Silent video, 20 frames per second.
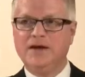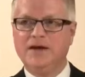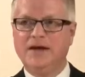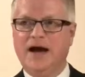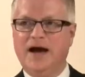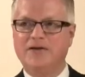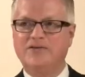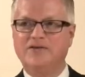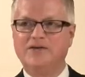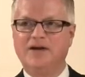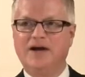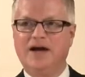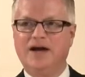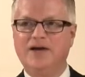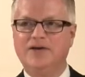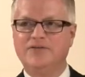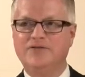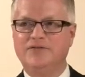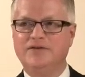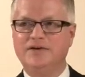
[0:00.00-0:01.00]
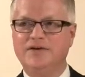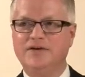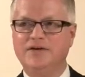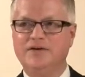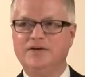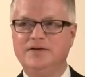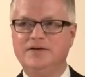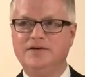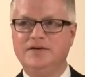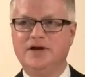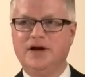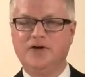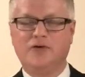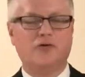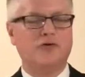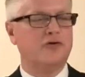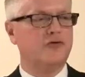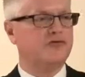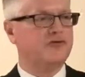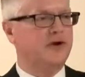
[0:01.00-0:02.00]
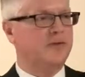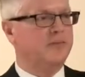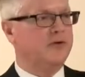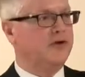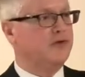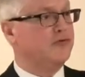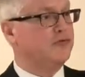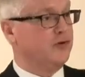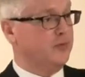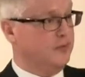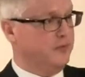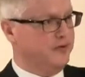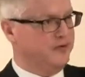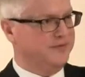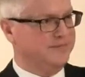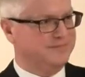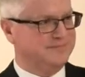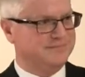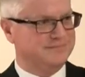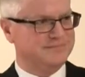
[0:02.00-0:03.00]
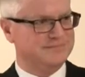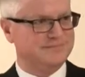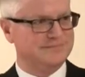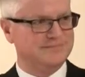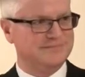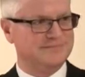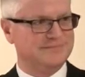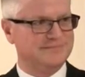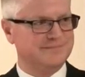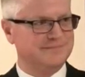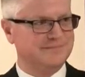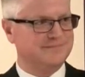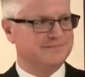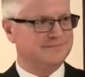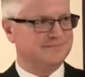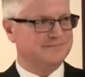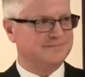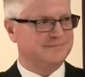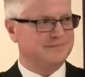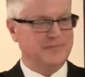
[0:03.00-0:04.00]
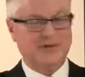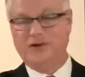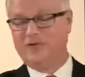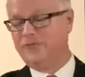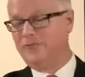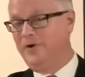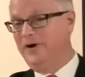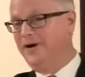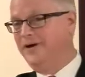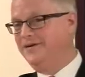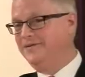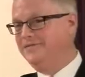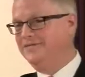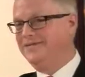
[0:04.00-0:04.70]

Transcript: He acted as the headquarters company interpreter because why?